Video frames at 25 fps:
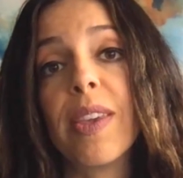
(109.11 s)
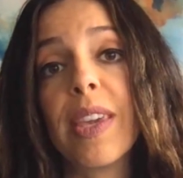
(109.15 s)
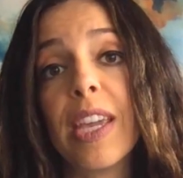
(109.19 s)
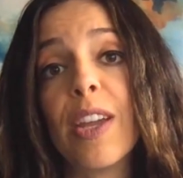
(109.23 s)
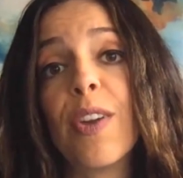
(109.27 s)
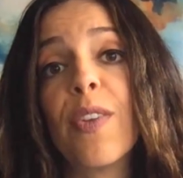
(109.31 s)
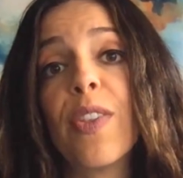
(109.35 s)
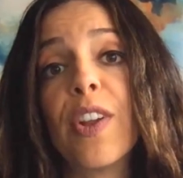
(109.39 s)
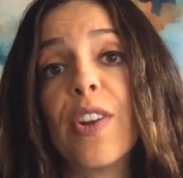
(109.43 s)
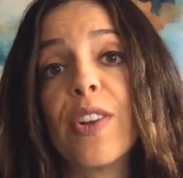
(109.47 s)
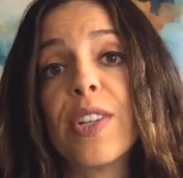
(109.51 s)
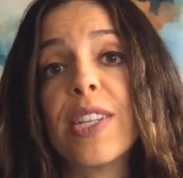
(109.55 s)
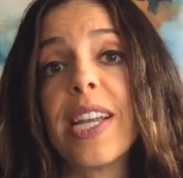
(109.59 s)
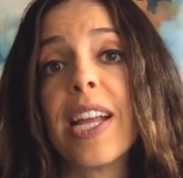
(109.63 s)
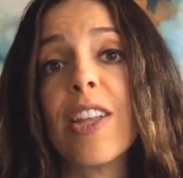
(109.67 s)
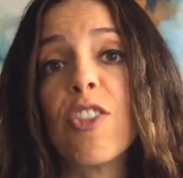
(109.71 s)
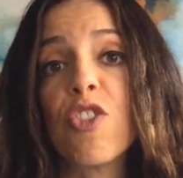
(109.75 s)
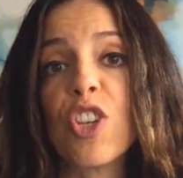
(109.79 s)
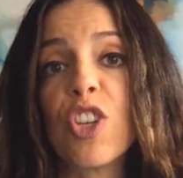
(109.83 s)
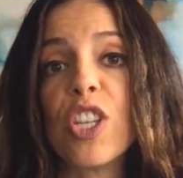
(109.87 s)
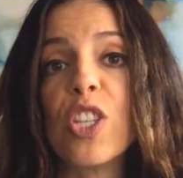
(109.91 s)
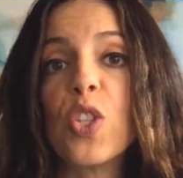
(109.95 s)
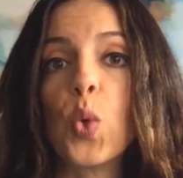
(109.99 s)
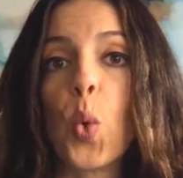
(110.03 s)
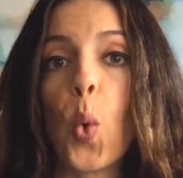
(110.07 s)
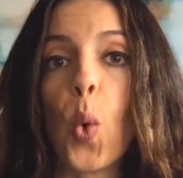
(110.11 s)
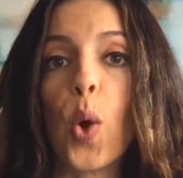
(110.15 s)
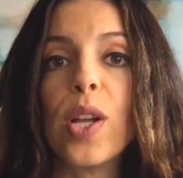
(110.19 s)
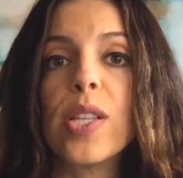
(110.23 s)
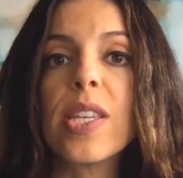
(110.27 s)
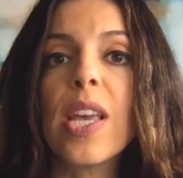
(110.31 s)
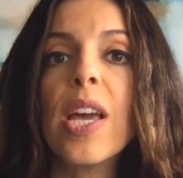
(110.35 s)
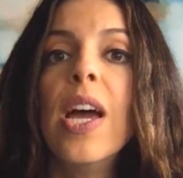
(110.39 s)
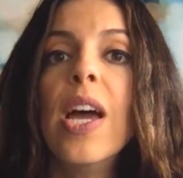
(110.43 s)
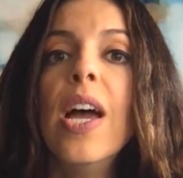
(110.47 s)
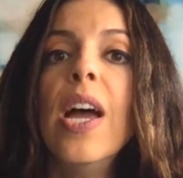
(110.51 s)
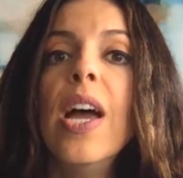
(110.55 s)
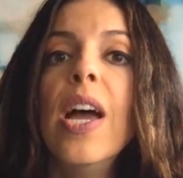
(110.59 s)
gear their attention
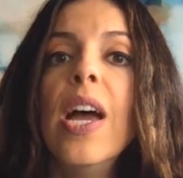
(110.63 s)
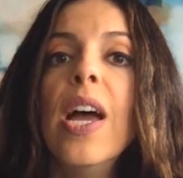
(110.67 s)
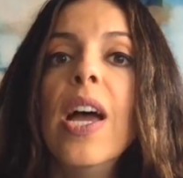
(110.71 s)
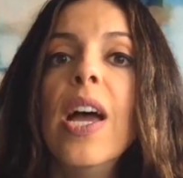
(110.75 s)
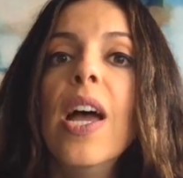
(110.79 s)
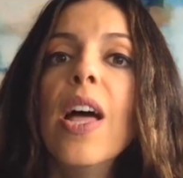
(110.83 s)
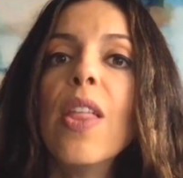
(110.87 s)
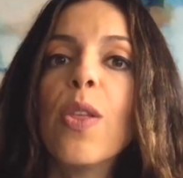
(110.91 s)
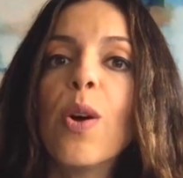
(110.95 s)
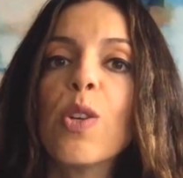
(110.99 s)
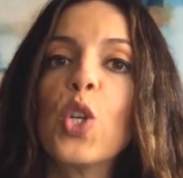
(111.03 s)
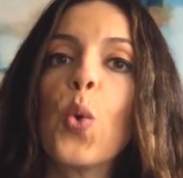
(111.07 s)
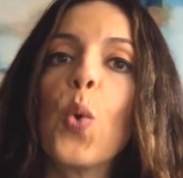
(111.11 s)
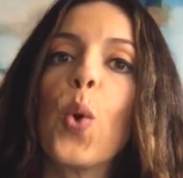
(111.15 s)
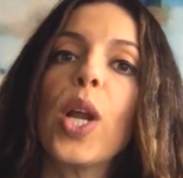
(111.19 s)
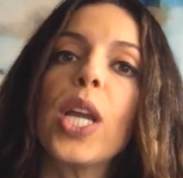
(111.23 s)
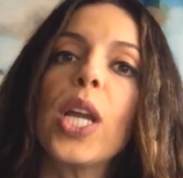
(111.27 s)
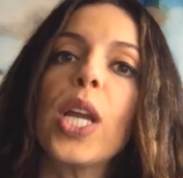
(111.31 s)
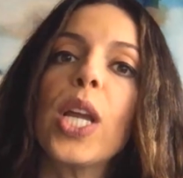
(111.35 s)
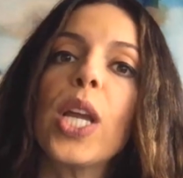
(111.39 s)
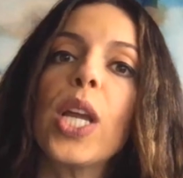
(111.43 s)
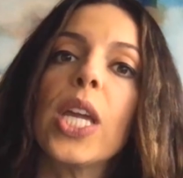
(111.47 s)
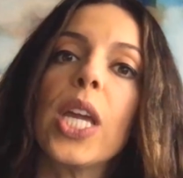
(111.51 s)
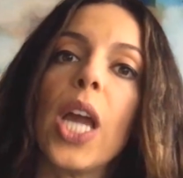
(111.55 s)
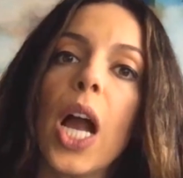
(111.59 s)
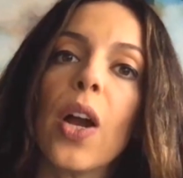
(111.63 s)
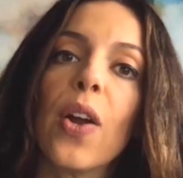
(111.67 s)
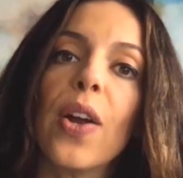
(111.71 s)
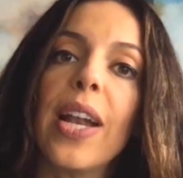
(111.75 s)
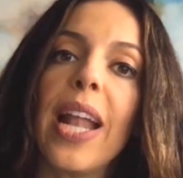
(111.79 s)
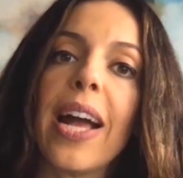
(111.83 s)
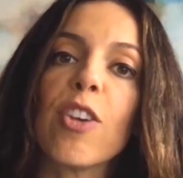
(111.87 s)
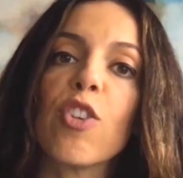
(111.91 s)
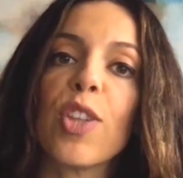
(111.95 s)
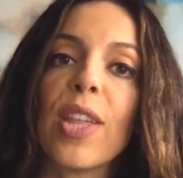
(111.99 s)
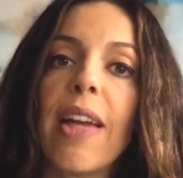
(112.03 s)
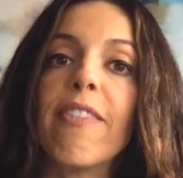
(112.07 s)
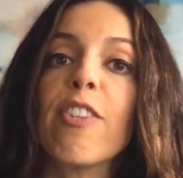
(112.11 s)
towards those who are younger and
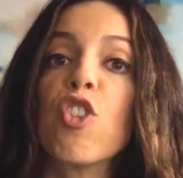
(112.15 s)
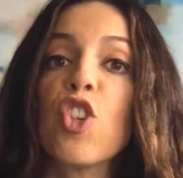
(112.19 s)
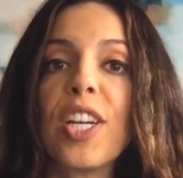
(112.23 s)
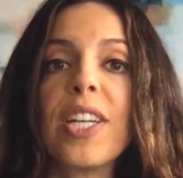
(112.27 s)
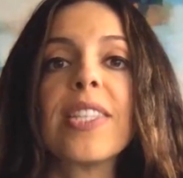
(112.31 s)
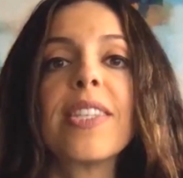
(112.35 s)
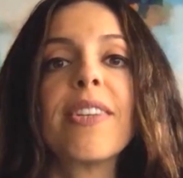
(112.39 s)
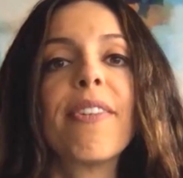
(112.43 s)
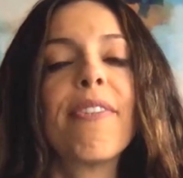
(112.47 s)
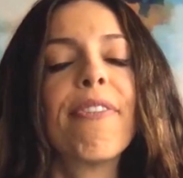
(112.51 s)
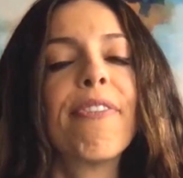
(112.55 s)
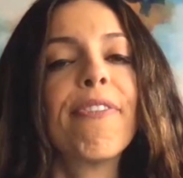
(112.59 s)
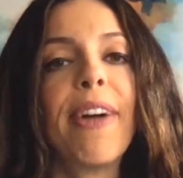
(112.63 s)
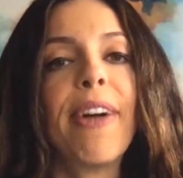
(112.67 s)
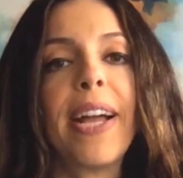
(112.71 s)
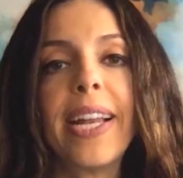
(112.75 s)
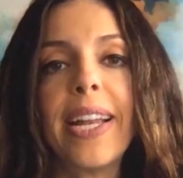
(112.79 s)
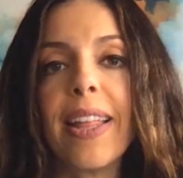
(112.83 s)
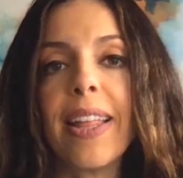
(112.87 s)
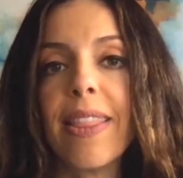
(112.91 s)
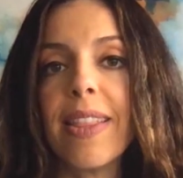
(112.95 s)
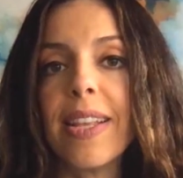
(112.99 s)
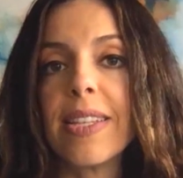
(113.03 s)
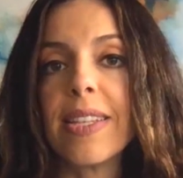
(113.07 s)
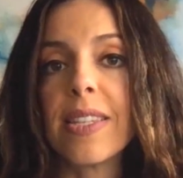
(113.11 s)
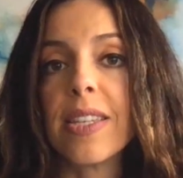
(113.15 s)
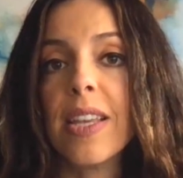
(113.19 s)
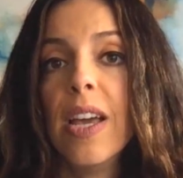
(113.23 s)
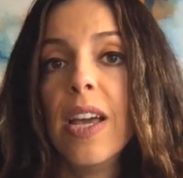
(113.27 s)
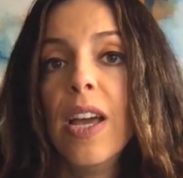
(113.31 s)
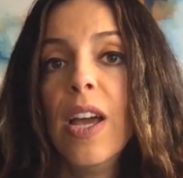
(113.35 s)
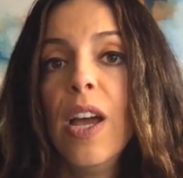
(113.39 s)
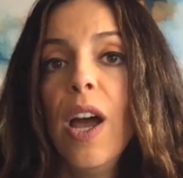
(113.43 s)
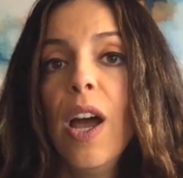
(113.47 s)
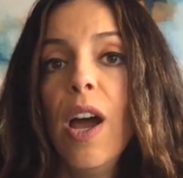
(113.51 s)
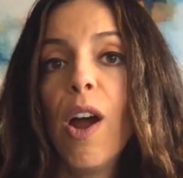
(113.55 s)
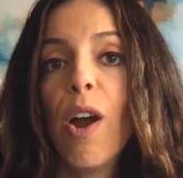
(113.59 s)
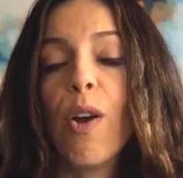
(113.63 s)
actually have a chance at fighting this
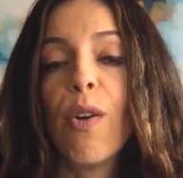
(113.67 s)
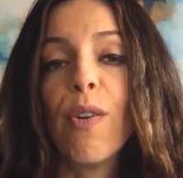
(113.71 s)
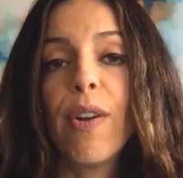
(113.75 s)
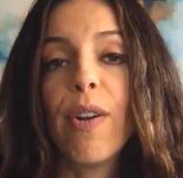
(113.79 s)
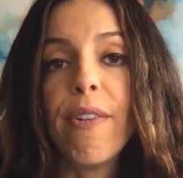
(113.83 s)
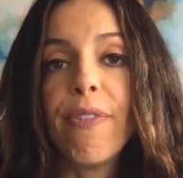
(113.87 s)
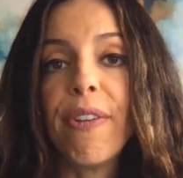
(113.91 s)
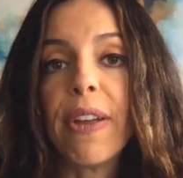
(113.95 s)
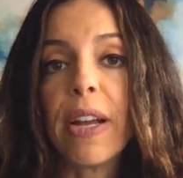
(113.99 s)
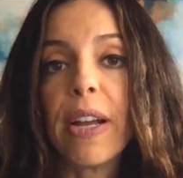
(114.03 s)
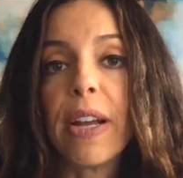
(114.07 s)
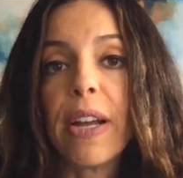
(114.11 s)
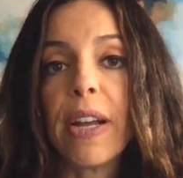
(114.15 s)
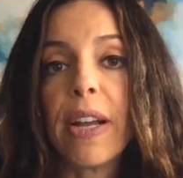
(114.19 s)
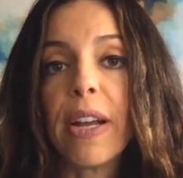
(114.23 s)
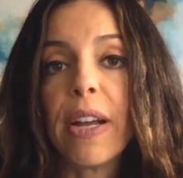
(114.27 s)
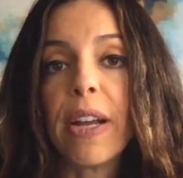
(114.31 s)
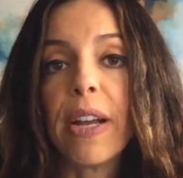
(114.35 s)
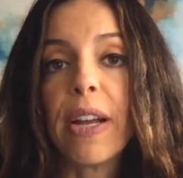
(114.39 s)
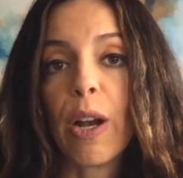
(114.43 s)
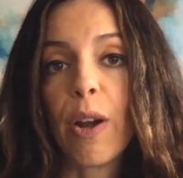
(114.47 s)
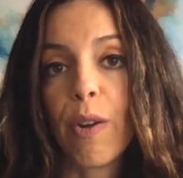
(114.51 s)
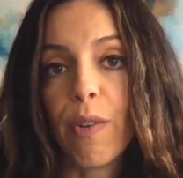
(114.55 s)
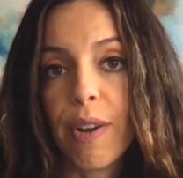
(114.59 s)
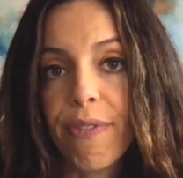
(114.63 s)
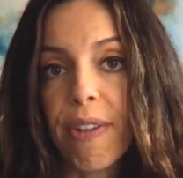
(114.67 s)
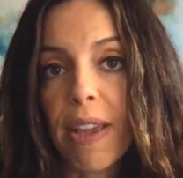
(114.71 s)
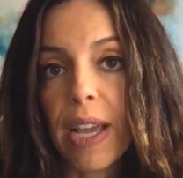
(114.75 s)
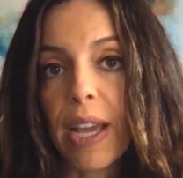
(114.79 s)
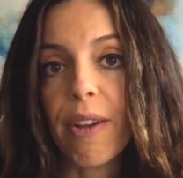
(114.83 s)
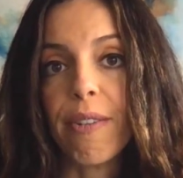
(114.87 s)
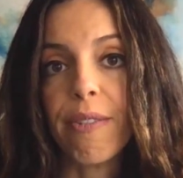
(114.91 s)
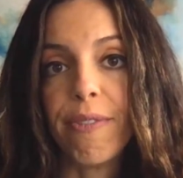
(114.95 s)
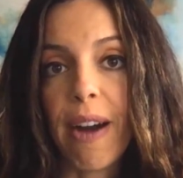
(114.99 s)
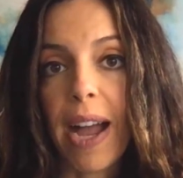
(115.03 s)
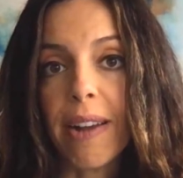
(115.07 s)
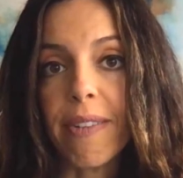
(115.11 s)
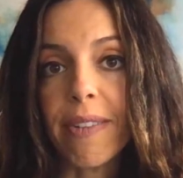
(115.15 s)
horrific, horrific
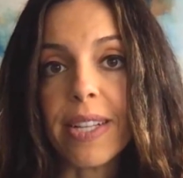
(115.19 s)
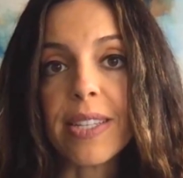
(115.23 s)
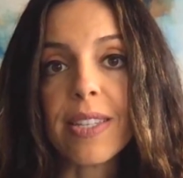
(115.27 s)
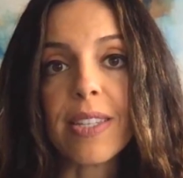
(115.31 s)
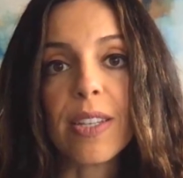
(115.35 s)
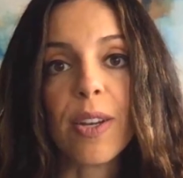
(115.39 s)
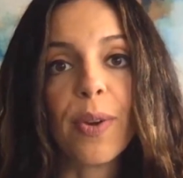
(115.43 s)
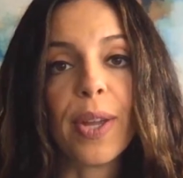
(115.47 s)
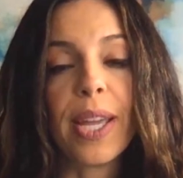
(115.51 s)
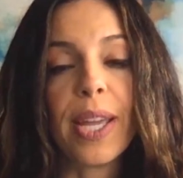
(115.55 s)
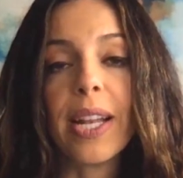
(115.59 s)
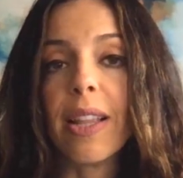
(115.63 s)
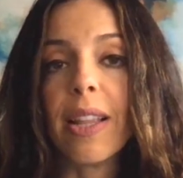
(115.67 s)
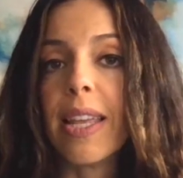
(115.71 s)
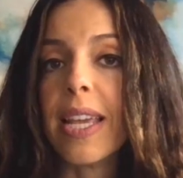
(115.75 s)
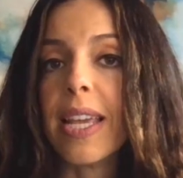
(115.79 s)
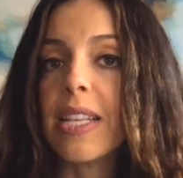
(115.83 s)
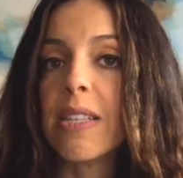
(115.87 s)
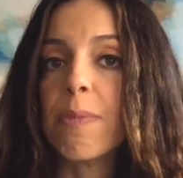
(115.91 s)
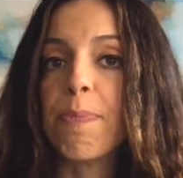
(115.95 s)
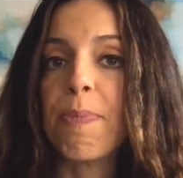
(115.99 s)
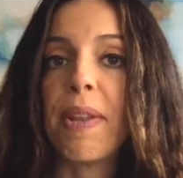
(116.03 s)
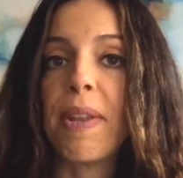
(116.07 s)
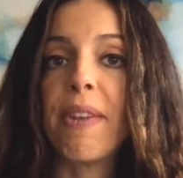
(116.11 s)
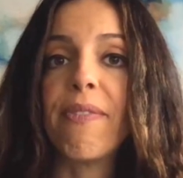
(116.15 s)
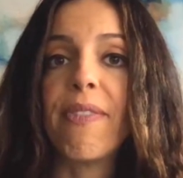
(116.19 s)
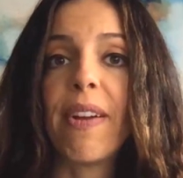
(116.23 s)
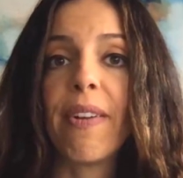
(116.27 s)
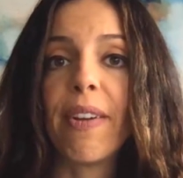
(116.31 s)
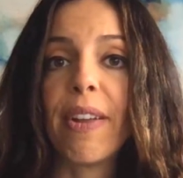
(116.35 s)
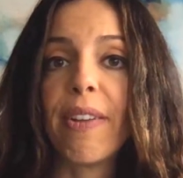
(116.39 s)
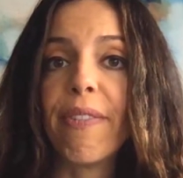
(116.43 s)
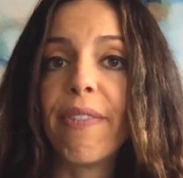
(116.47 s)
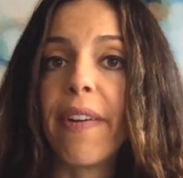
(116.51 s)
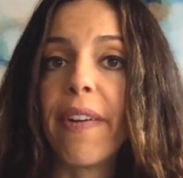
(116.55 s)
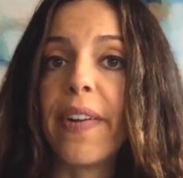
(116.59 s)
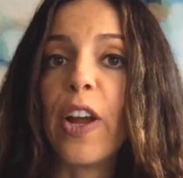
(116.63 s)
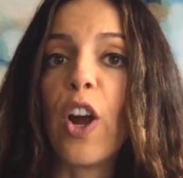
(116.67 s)
virus. So Italy has been
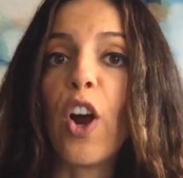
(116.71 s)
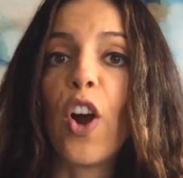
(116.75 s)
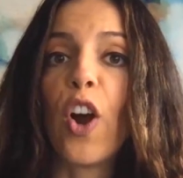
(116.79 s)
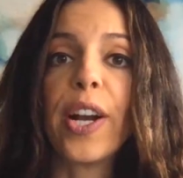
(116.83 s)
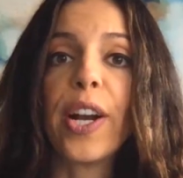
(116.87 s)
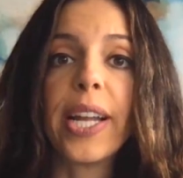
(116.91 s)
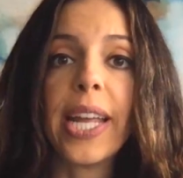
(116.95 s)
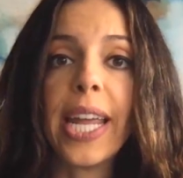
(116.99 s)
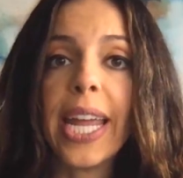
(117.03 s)
very, very